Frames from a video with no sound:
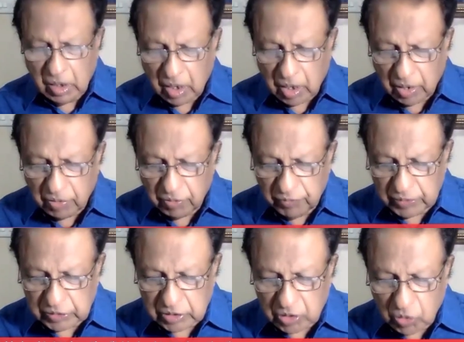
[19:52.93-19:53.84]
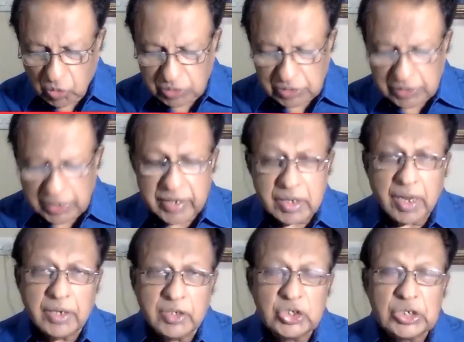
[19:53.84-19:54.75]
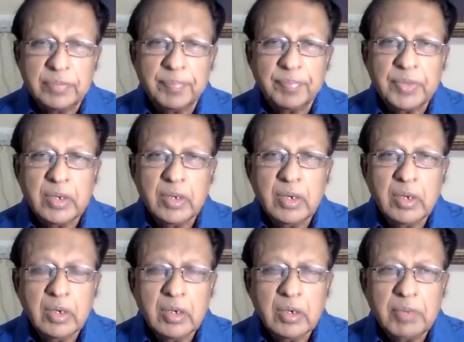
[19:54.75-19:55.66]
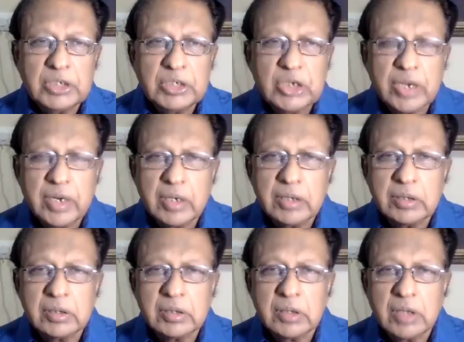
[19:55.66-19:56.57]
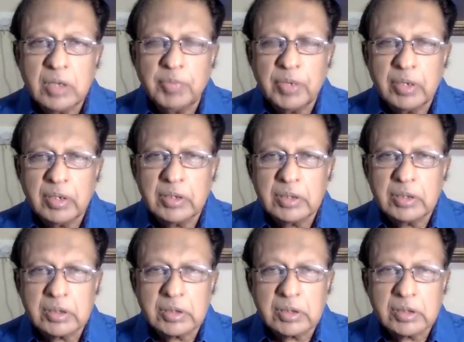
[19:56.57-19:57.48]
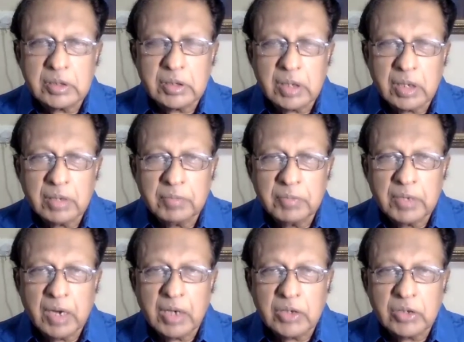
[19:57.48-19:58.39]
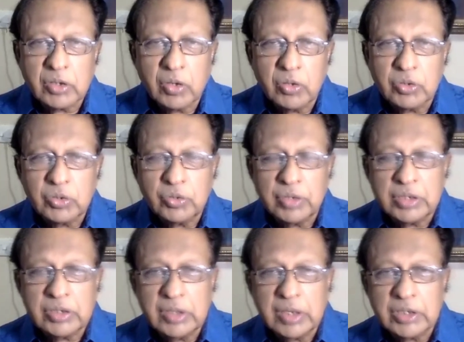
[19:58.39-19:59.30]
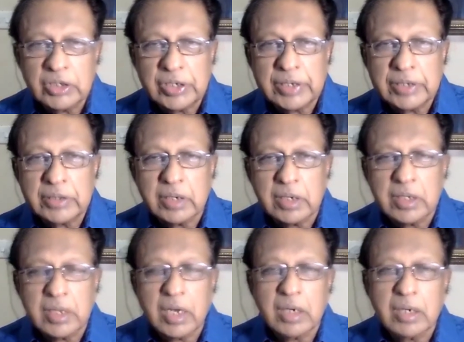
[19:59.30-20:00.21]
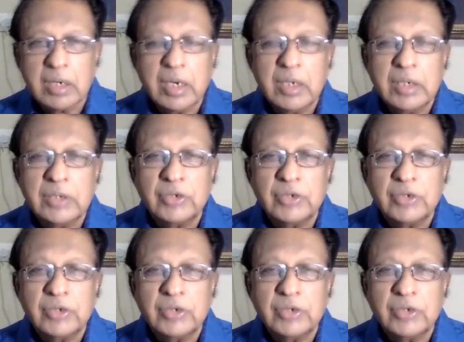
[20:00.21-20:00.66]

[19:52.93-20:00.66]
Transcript: uh, which looks encouraging. But China is keeping its uh, cards close to their uh, chest and they are really